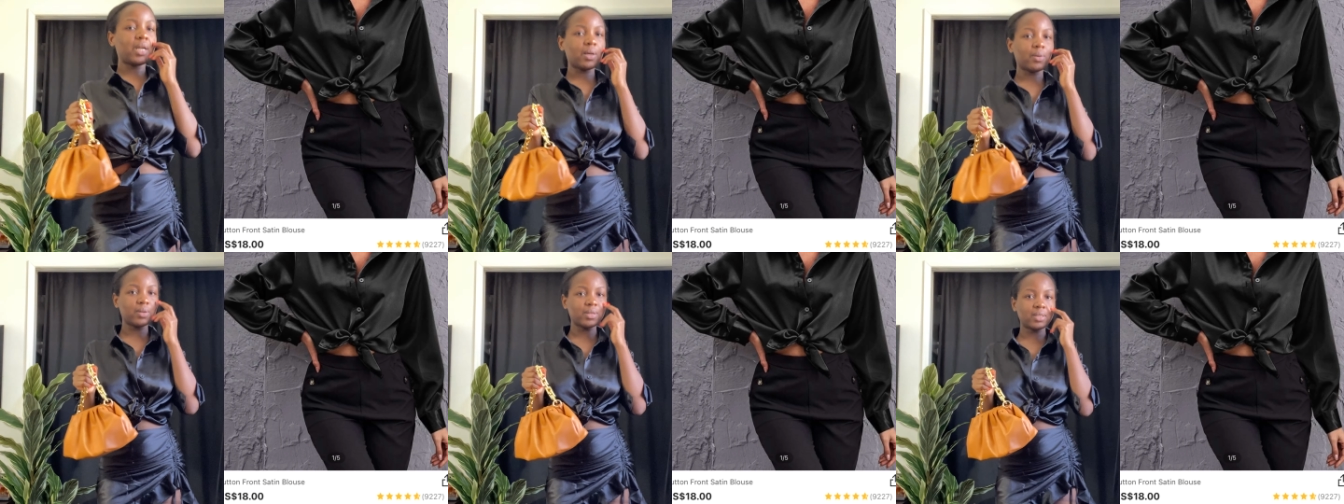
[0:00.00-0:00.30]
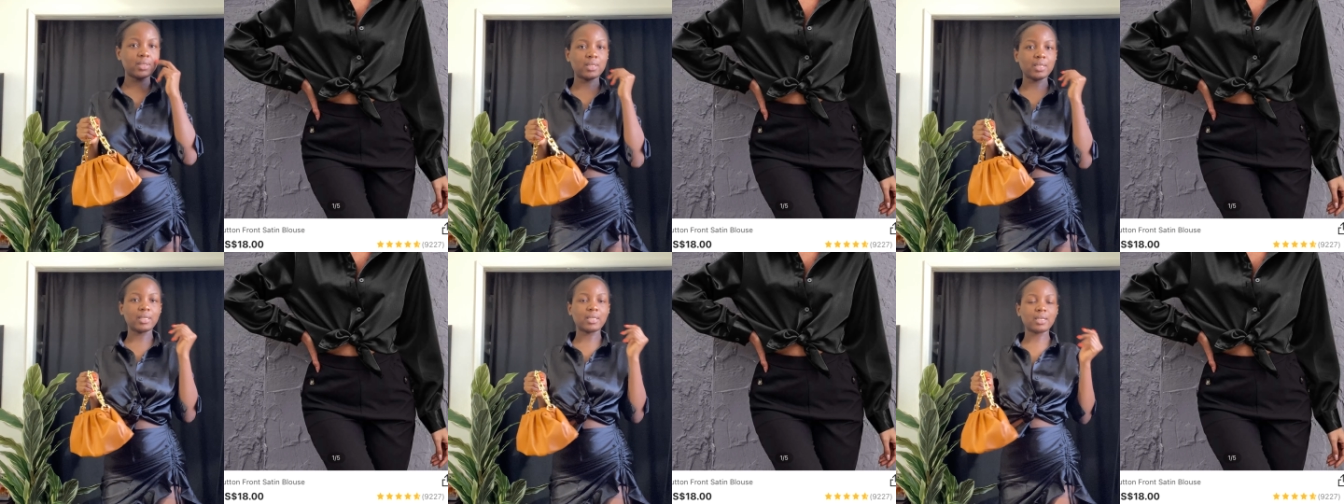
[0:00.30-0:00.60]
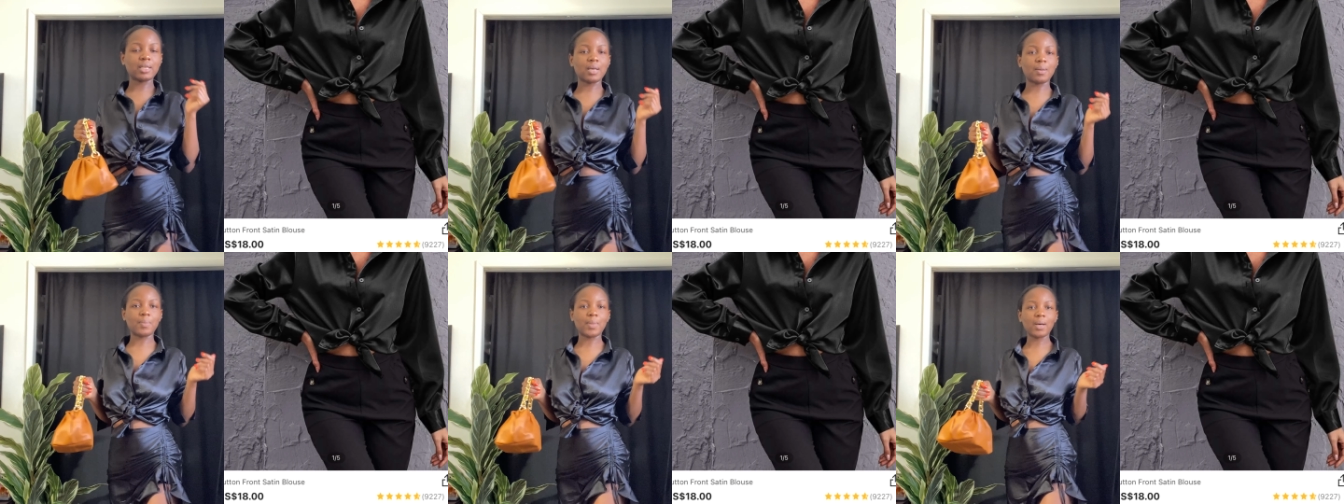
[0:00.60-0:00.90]
I was
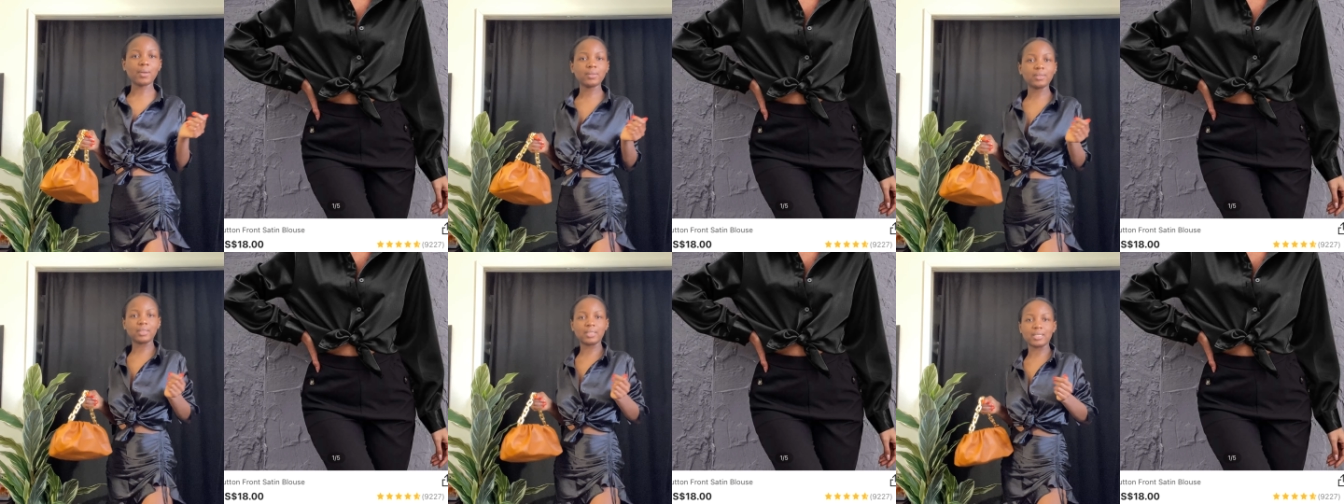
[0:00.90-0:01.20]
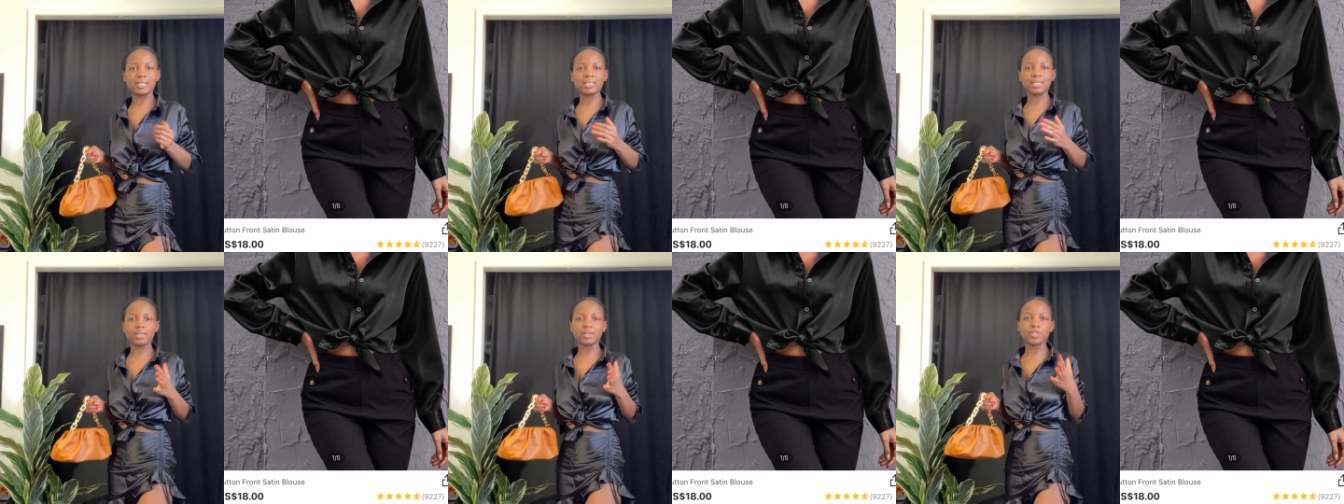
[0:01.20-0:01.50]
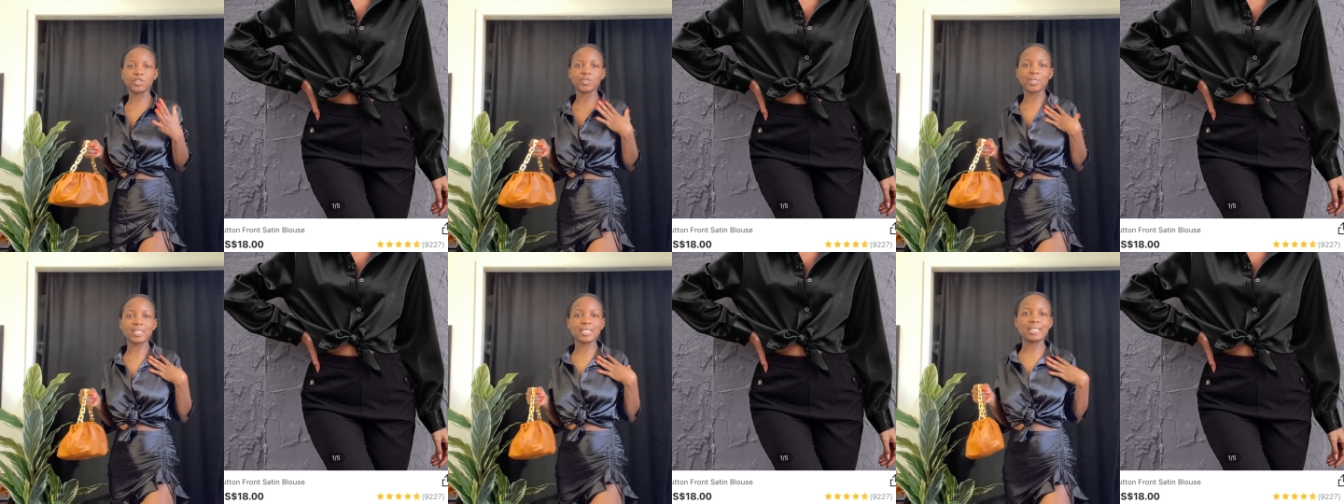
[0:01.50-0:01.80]
thinking about this, I could
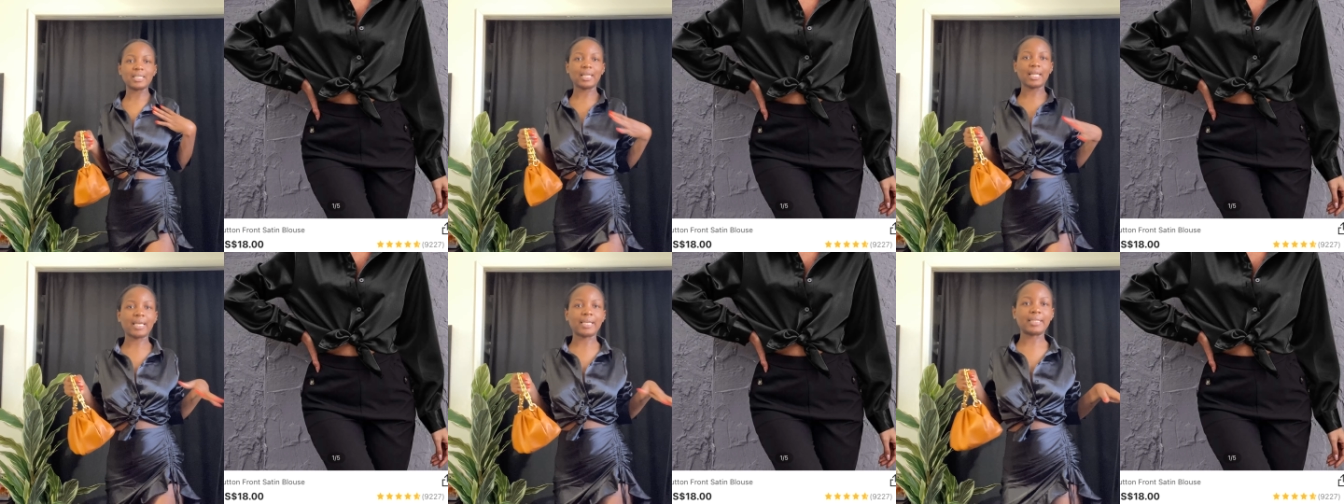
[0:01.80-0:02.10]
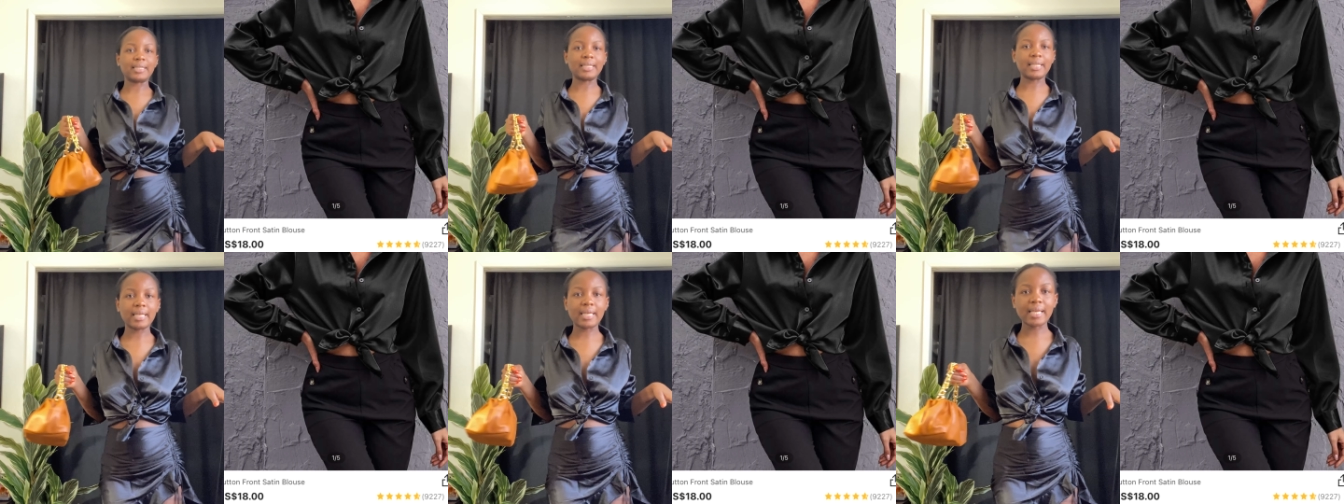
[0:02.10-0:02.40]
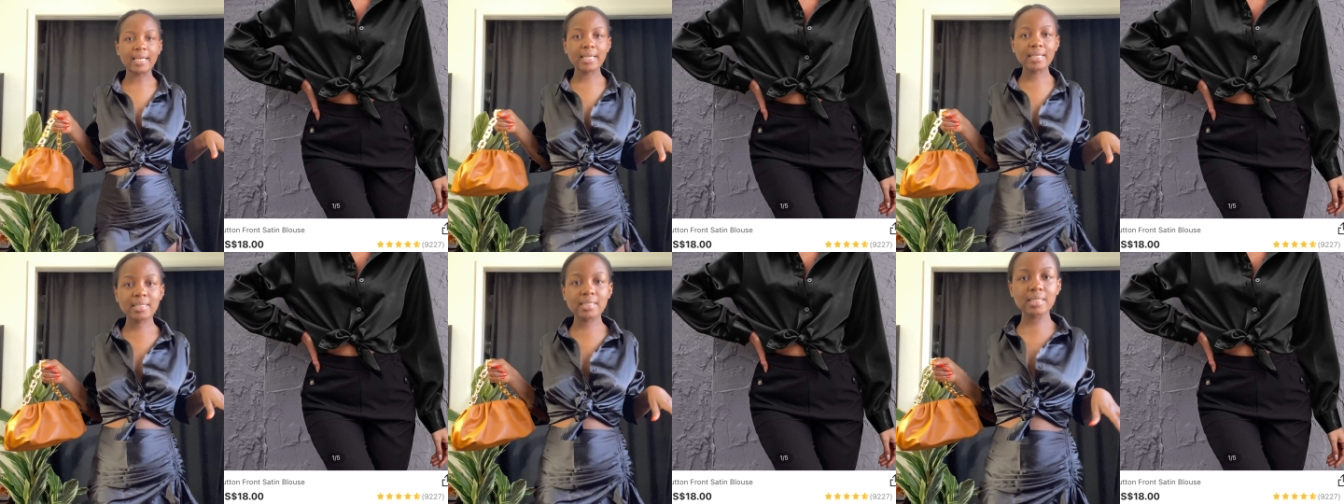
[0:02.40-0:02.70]
dress it like
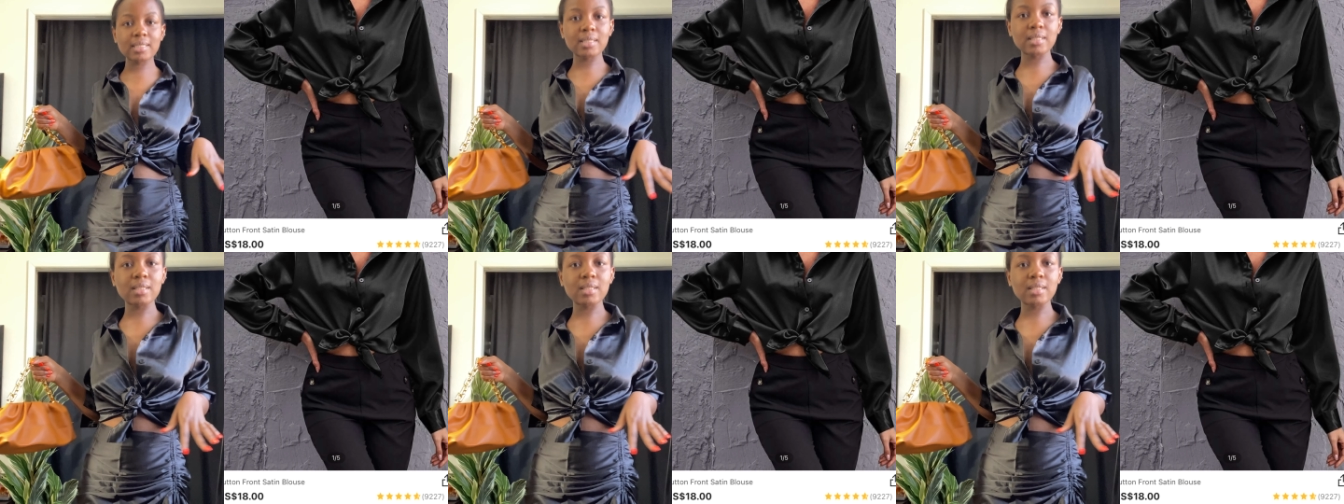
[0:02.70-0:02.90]
this.